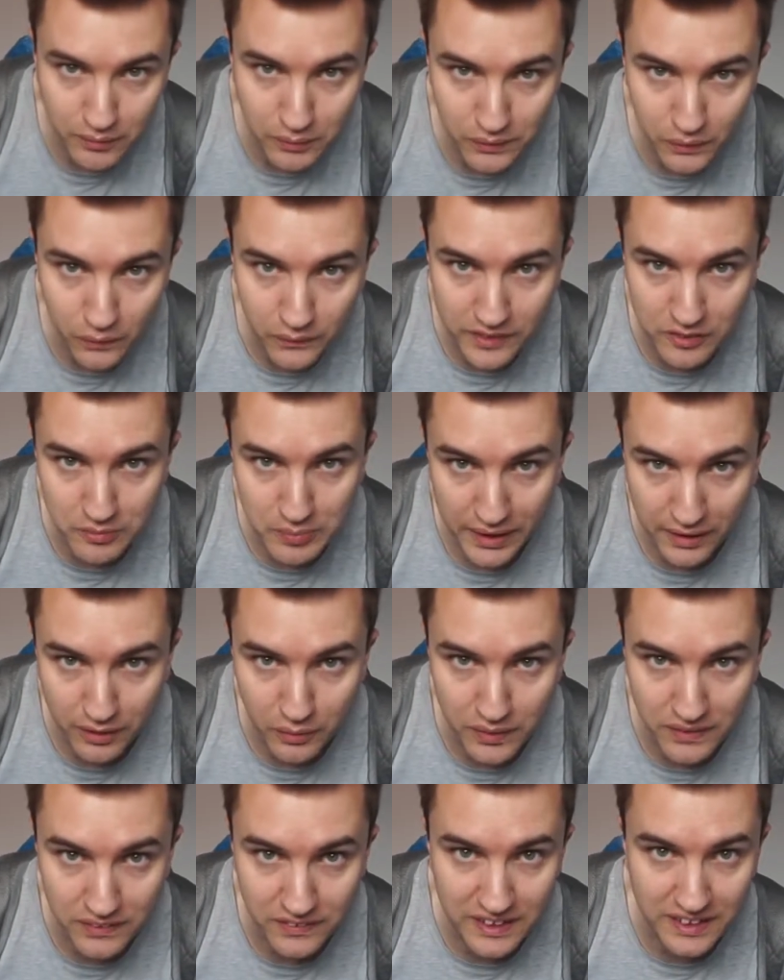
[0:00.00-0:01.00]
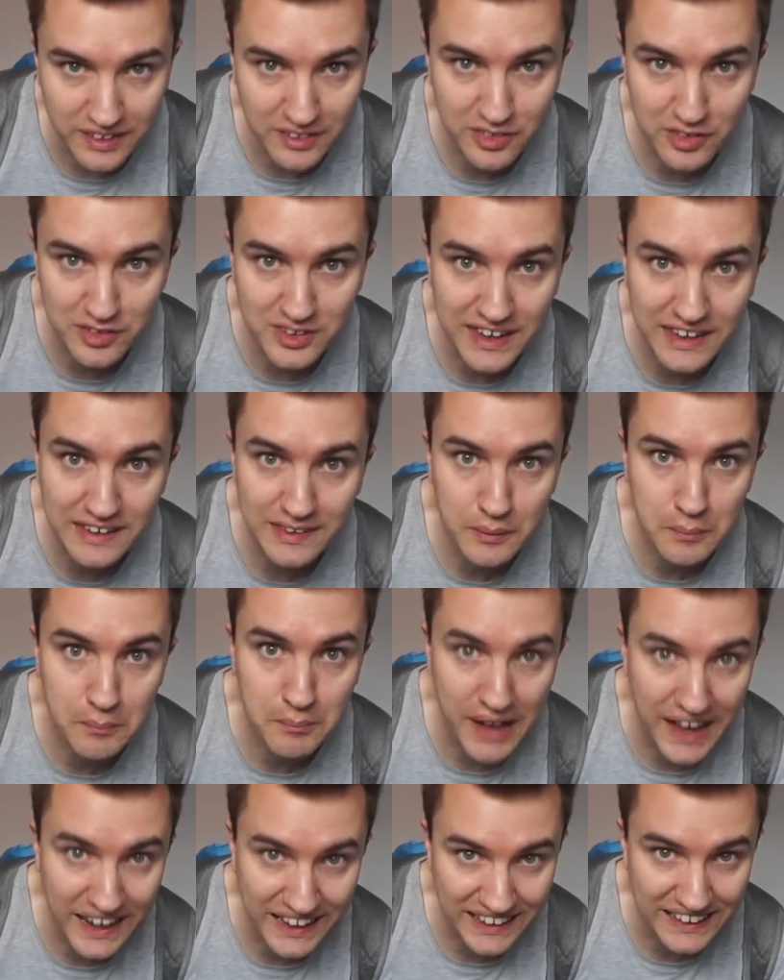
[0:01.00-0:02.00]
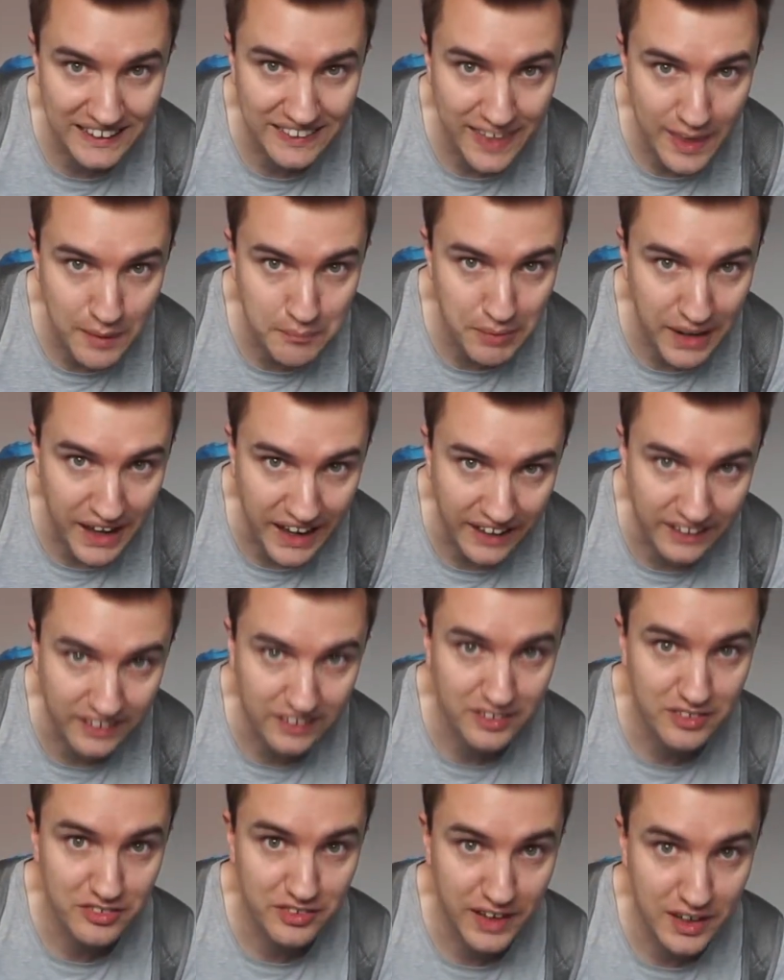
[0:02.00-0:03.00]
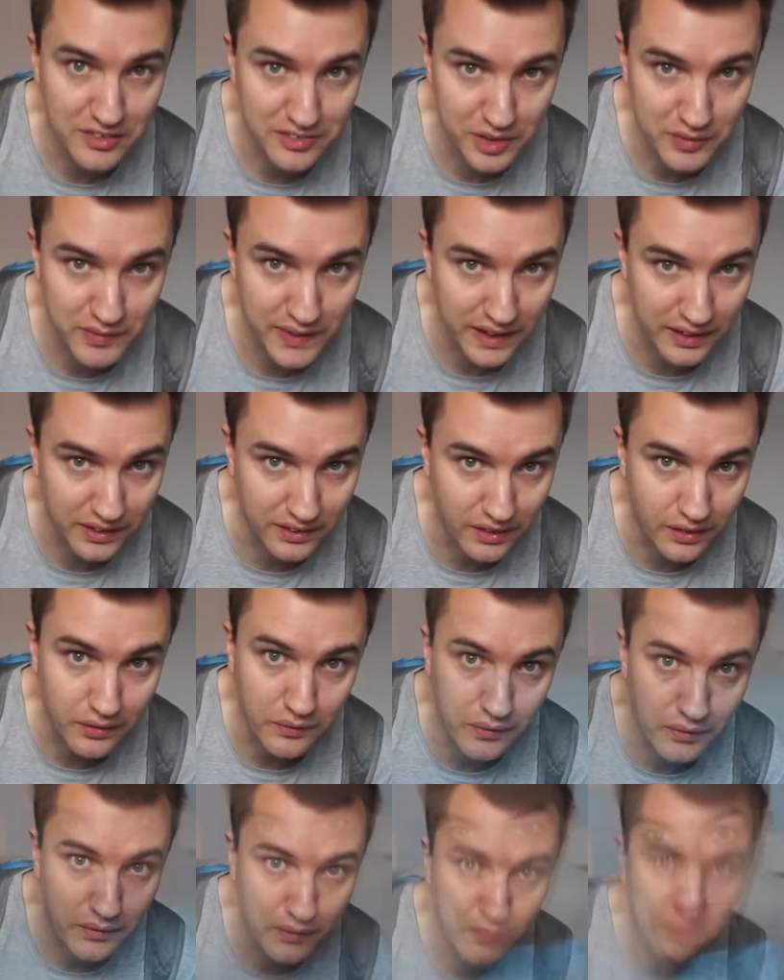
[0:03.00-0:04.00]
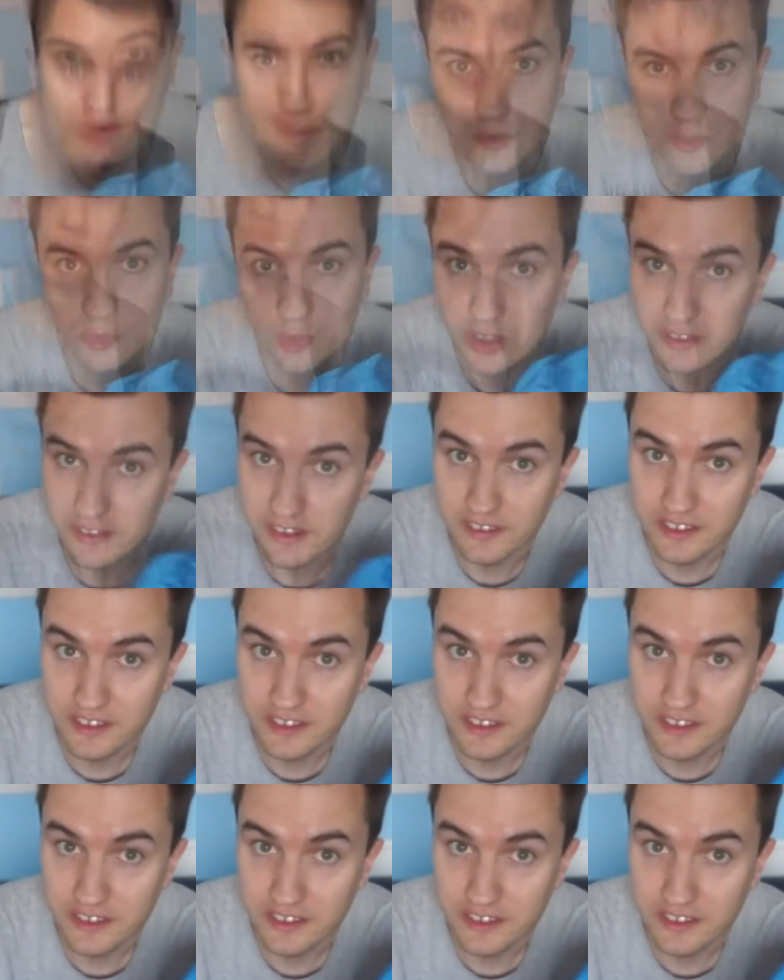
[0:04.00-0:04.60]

with all these packaway things is getting them back in their bag, so let's give that a go. Right then,